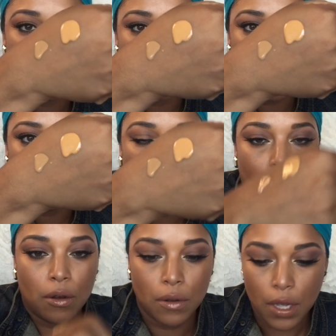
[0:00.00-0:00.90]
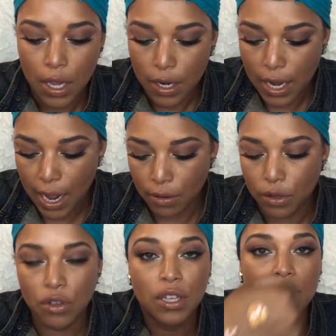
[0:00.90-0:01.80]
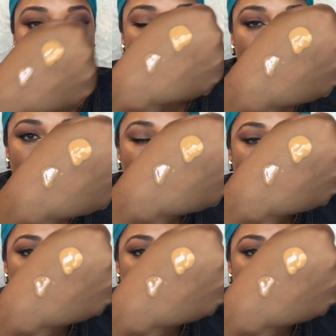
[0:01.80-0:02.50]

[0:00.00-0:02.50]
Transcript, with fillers: to shake well. Now, you can see